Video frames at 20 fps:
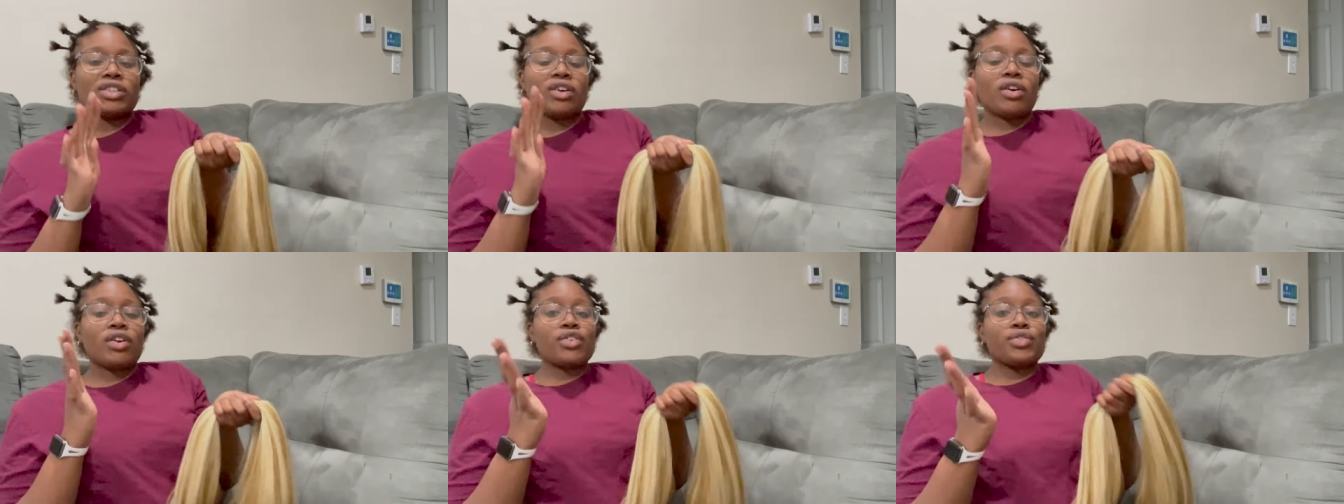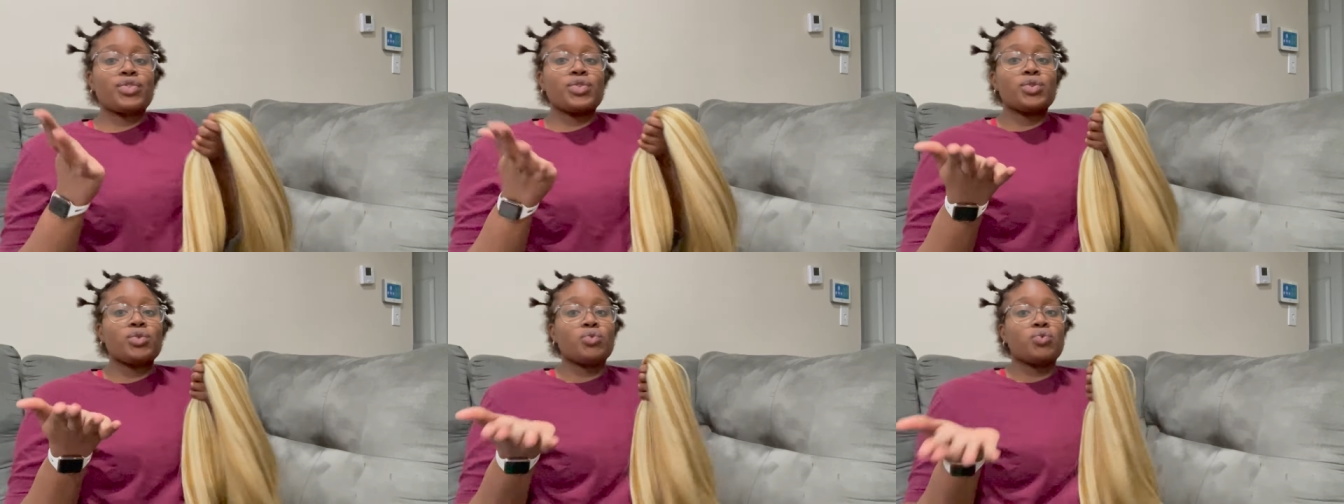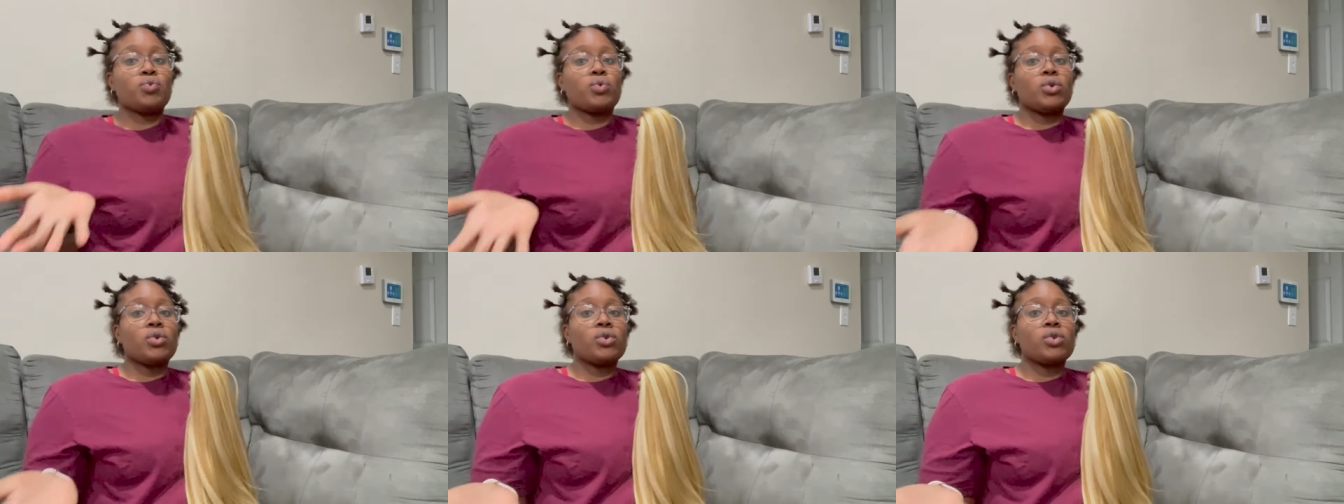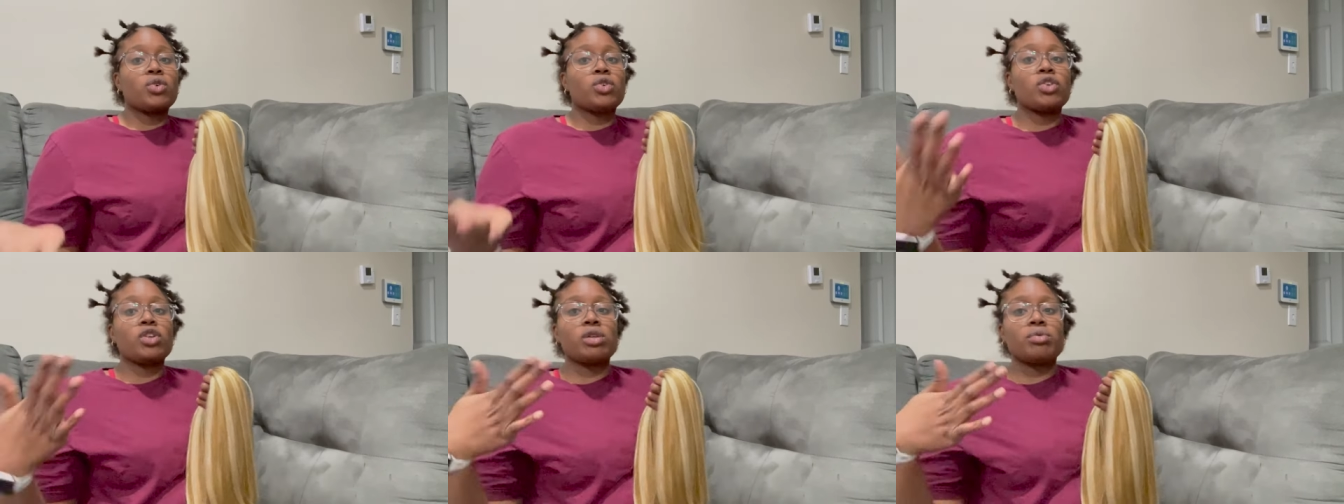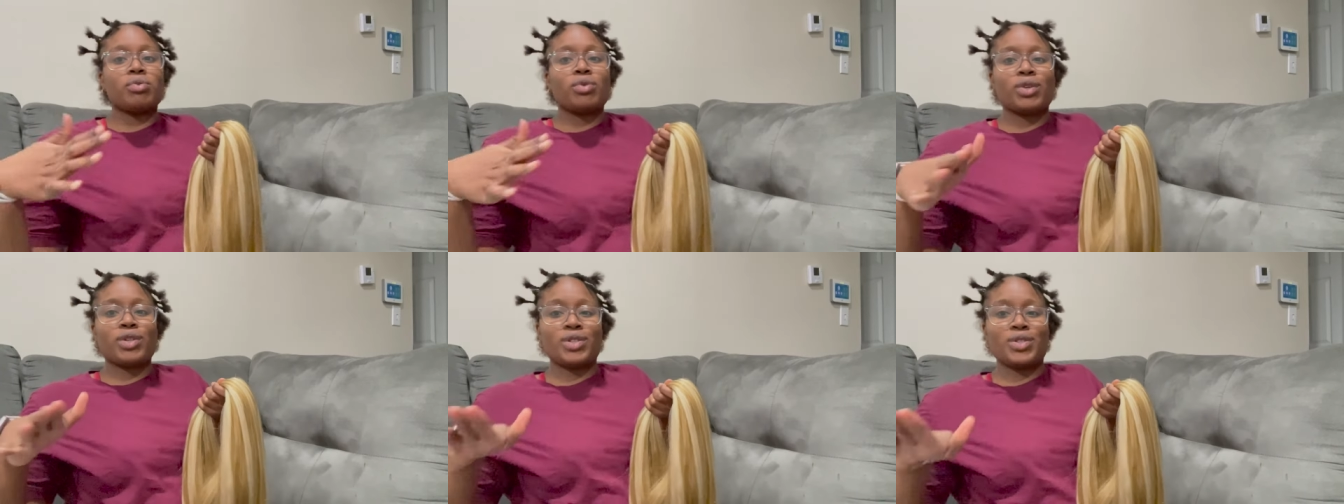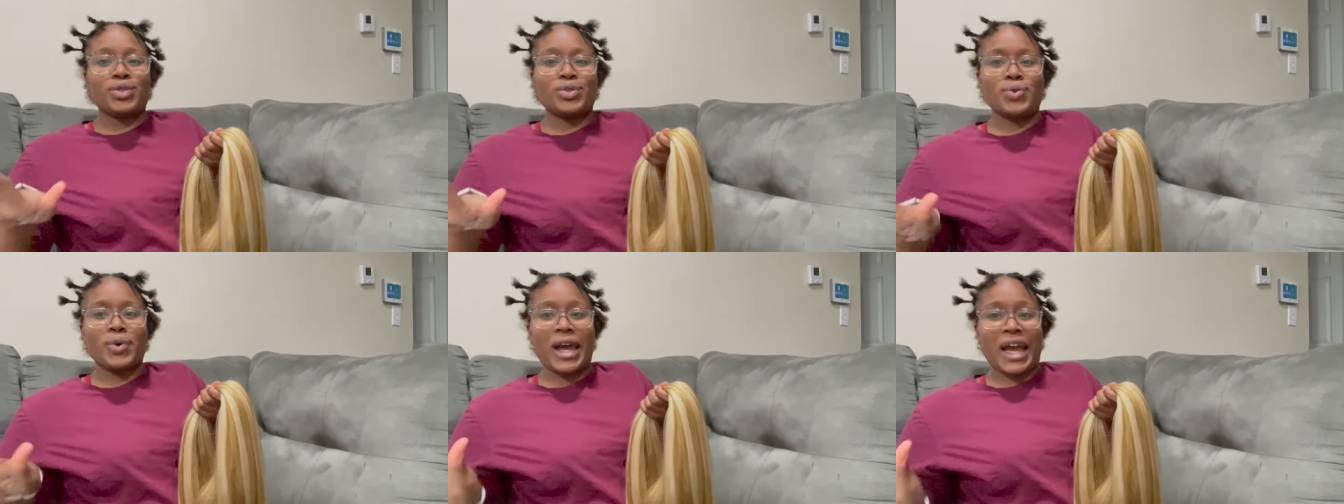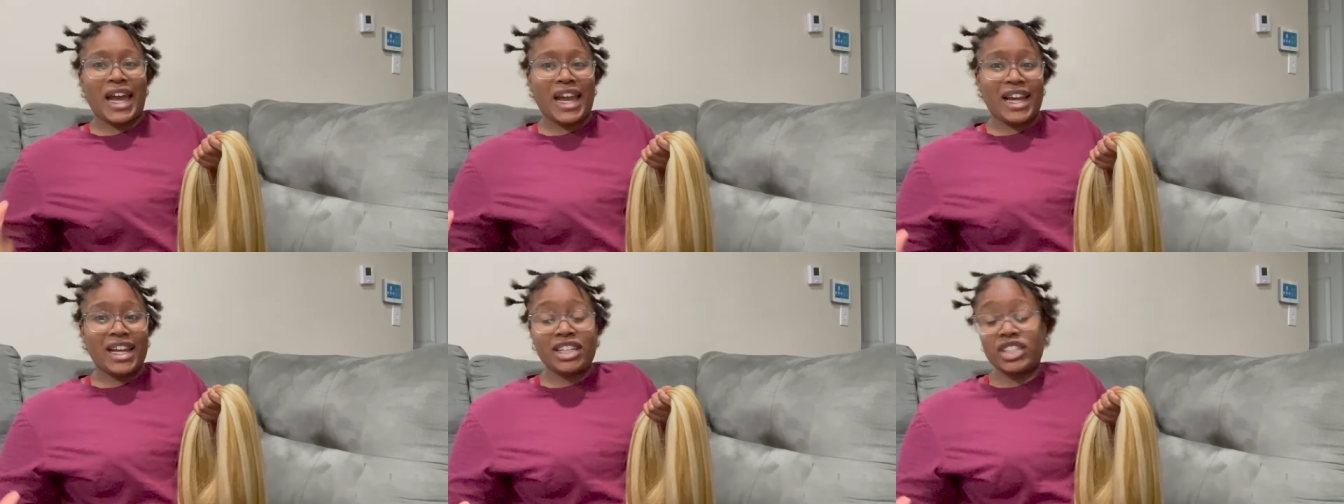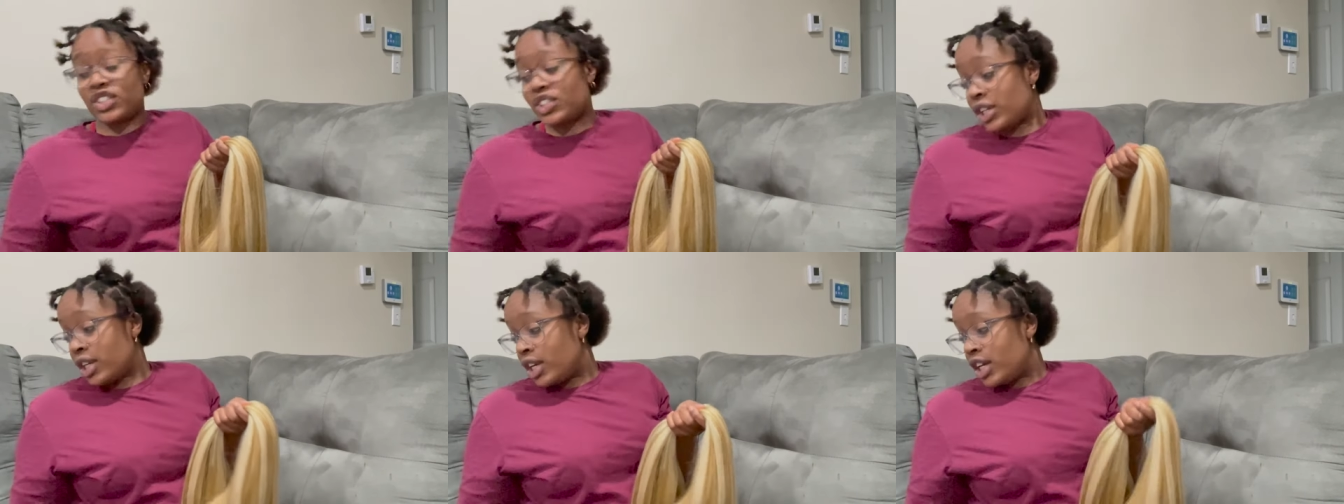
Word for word: aren't too warm or too ash.